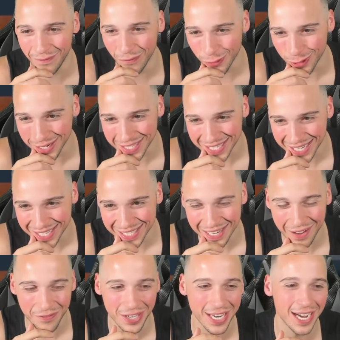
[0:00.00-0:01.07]
46,
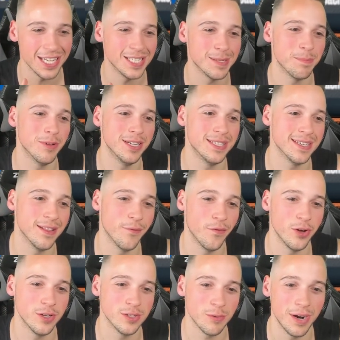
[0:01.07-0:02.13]
78 splits in the
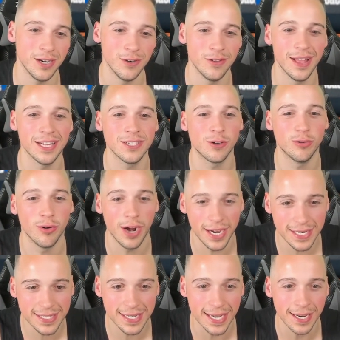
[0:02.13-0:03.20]
first round, dude. That's
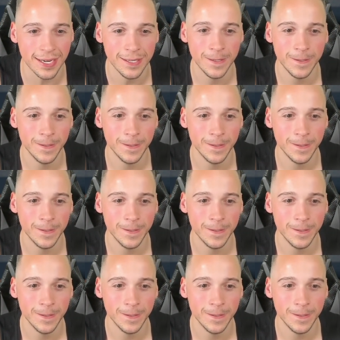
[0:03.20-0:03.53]
crazy.